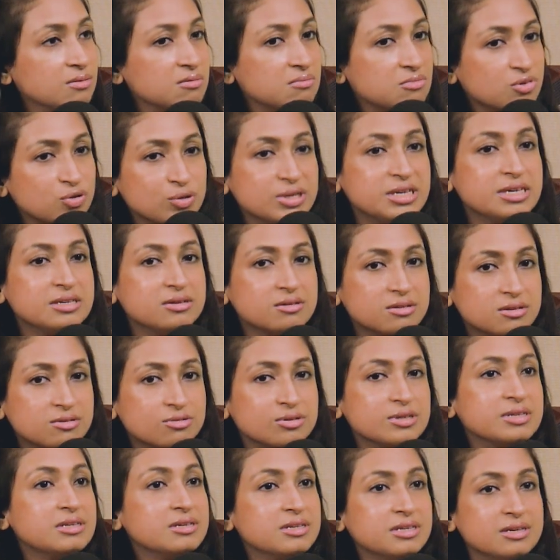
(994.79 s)
$3
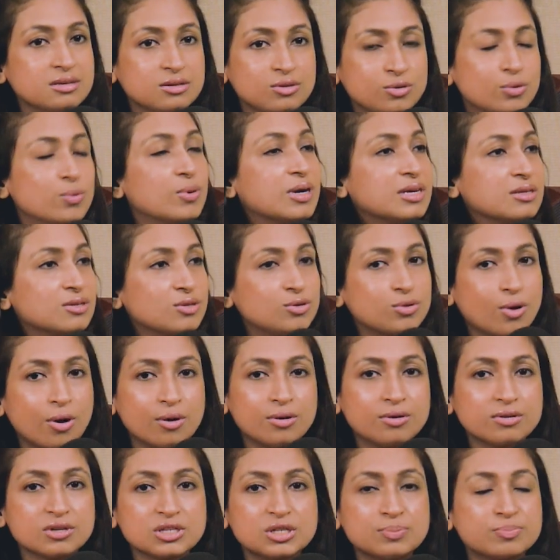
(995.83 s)
trillion US
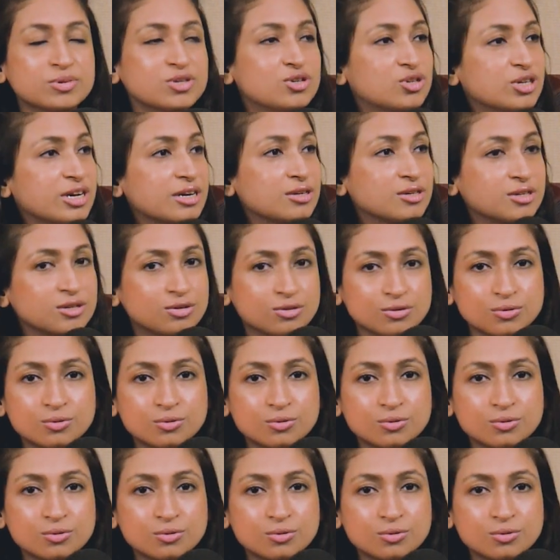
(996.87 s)
dollars, projected to